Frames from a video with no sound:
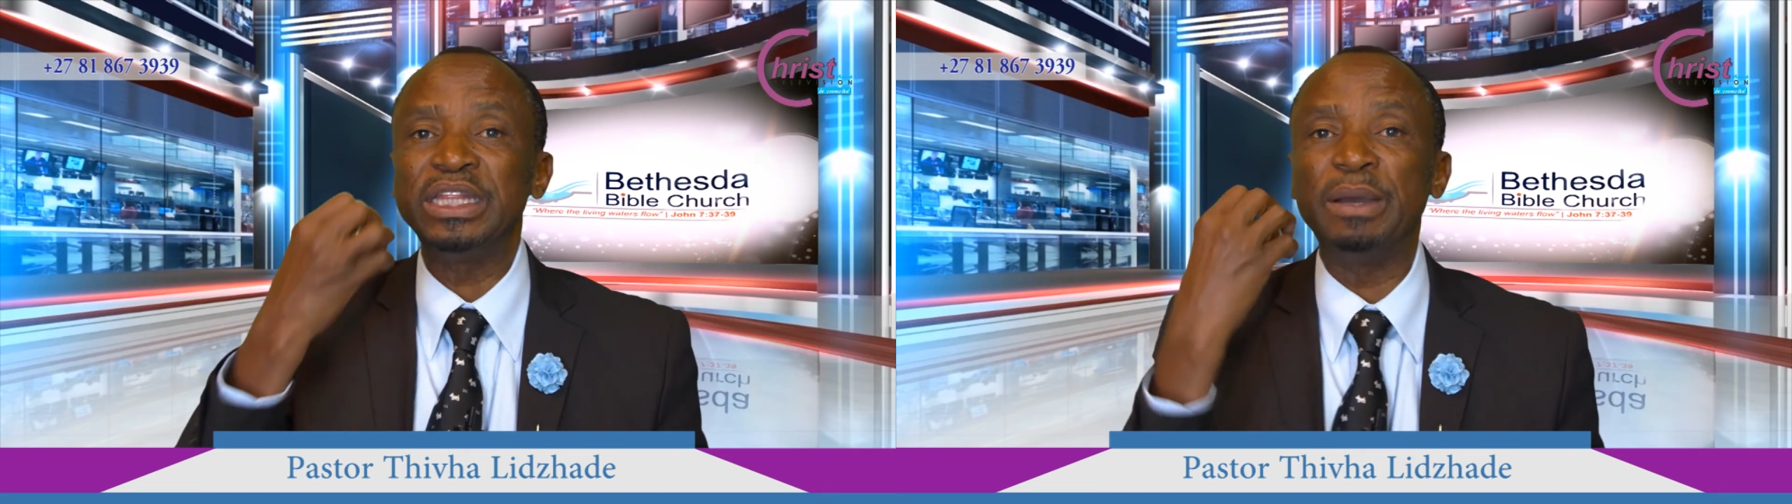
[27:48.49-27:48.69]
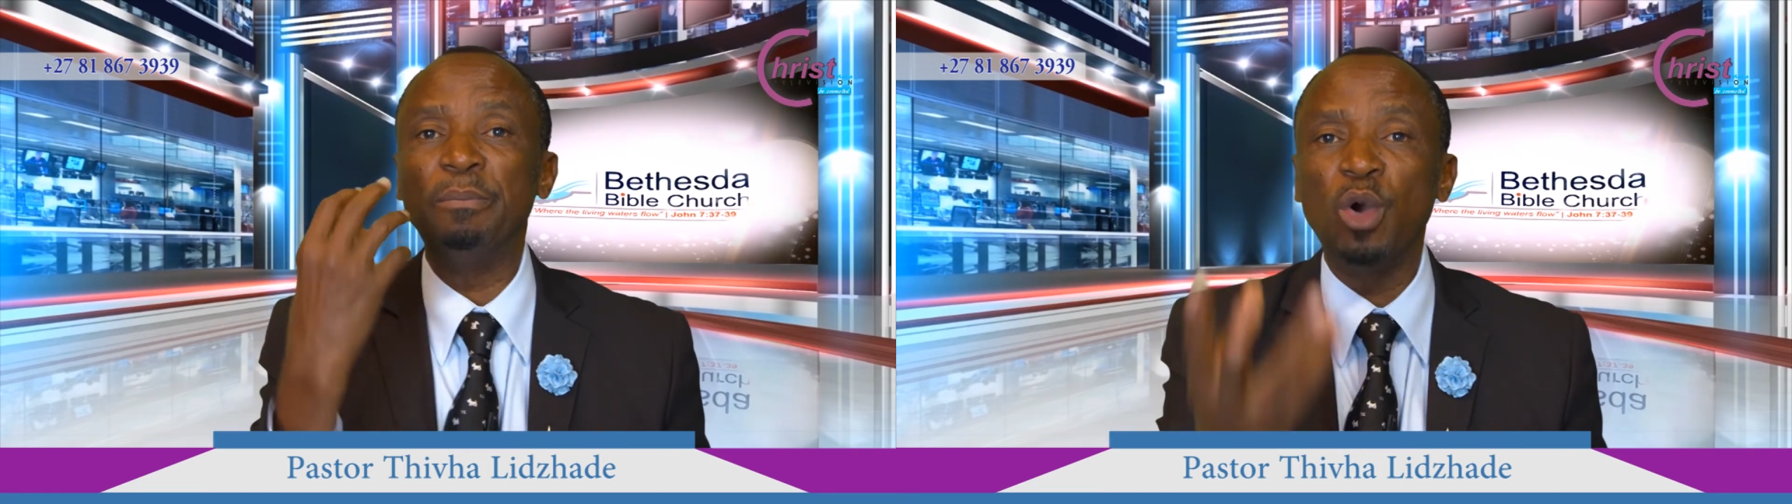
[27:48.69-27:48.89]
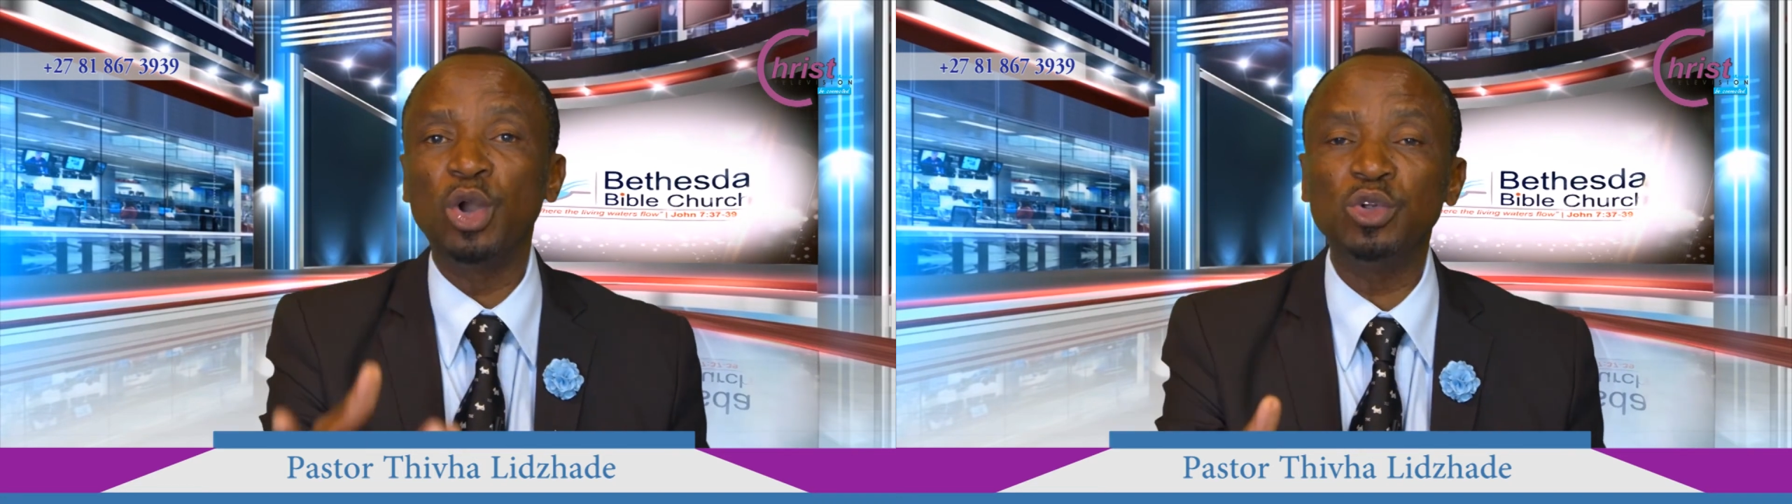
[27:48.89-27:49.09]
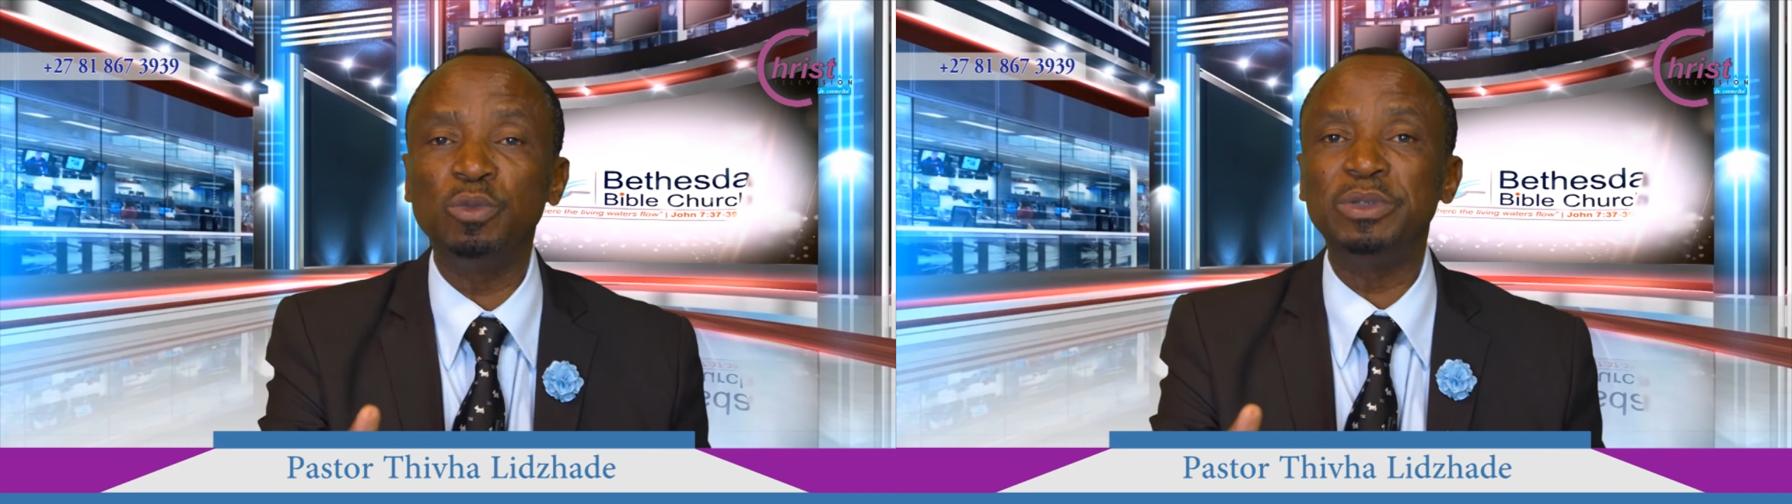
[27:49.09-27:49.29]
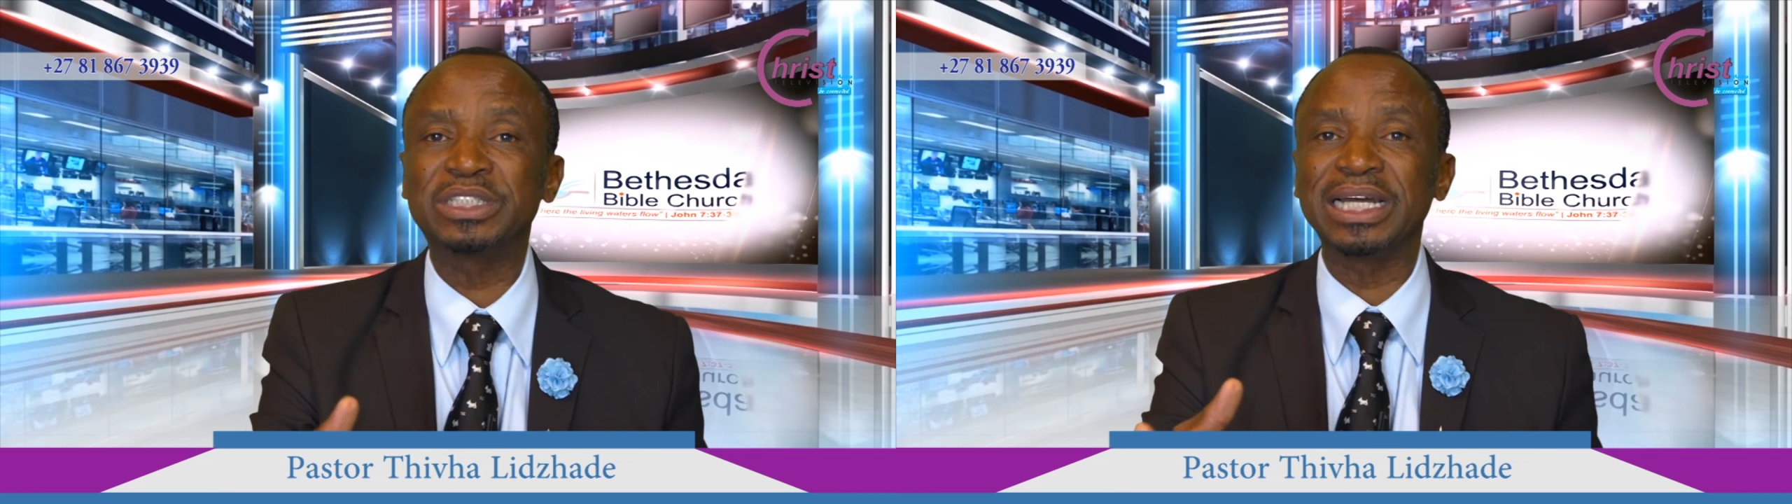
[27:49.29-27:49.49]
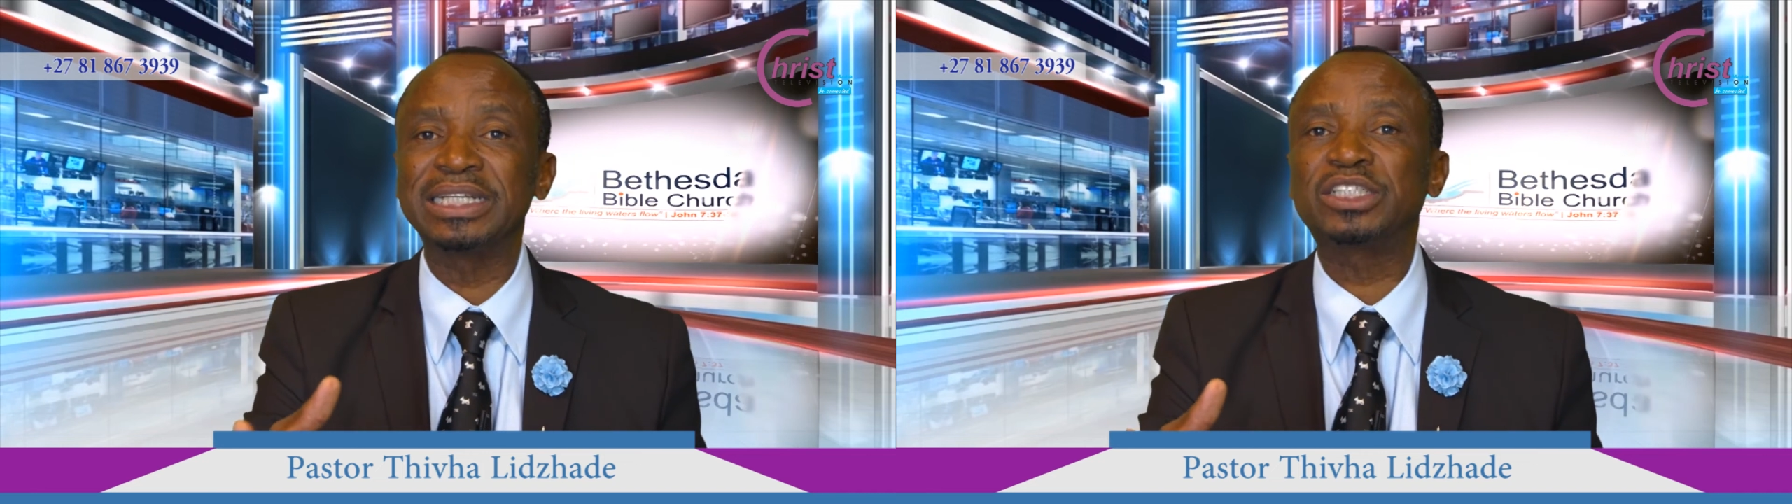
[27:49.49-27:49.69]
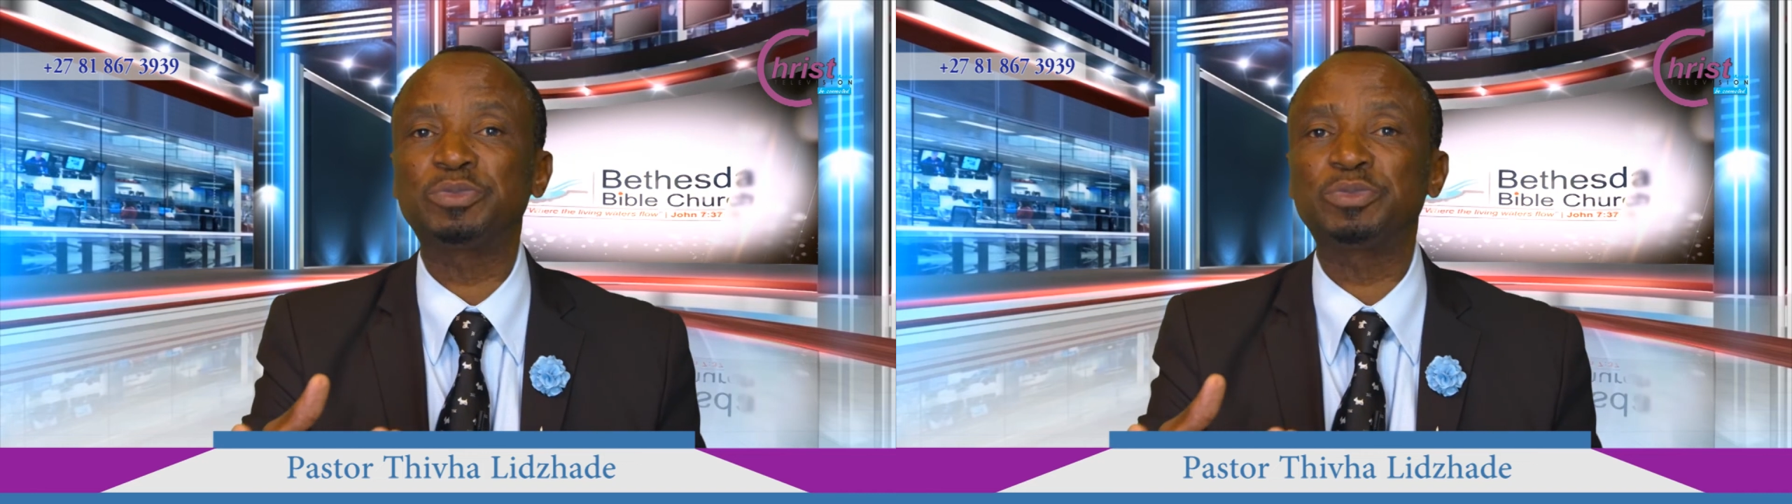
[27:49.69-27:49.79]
The more you'll start